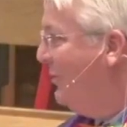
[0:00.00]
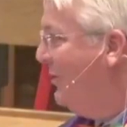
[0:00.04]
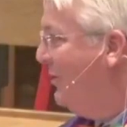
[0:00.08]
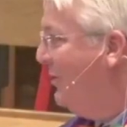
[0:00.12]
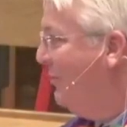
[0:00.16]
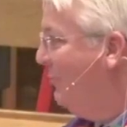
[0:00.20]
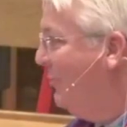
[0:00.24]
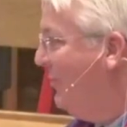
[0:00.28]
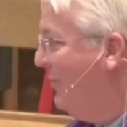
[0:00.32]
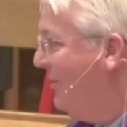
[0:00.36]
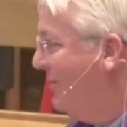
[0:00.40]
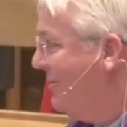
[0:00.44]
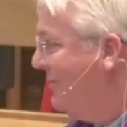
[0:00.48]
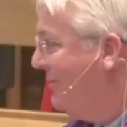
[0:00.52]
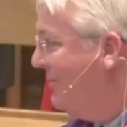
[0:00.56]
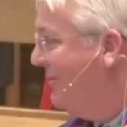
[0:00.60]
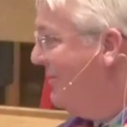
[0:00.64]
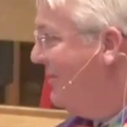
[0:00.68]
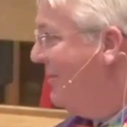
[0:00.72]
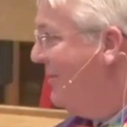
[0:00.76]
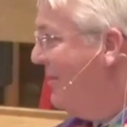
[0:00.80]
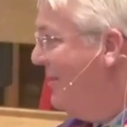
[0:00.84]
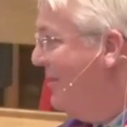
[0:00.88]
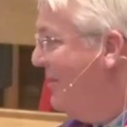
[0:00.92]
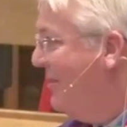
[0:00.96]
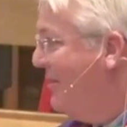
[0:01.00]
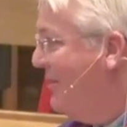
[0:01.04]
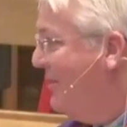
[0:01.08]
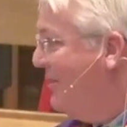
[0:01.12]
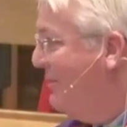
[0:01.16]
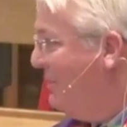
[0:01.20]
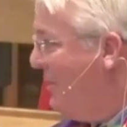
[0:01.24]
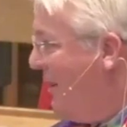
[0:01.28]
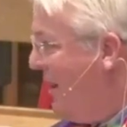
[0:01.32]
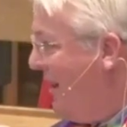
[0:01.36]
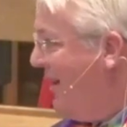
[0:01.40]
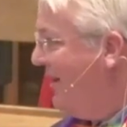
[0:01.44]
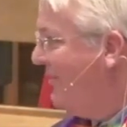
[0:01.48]
pulling a reluctant
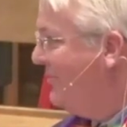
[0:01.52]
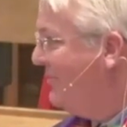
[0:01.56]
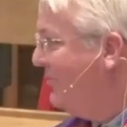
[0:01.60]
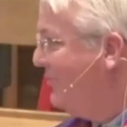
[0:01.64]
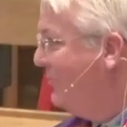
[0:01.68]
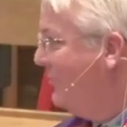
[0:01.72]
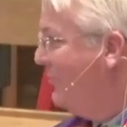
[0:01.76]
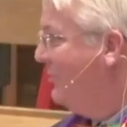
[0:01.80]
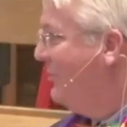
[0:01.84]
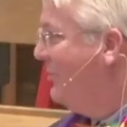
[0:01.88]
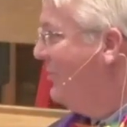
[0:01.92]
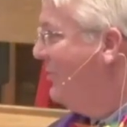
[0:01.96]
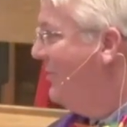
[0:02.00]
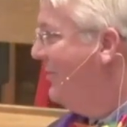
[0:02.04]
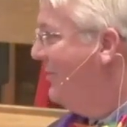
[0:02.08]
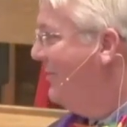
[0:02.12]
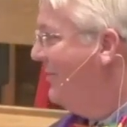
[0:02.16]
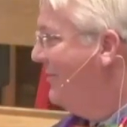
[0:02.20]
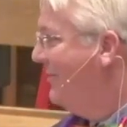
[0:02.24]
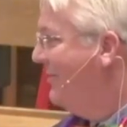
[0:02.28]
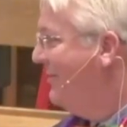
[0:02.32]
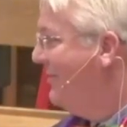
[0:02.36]
pastor,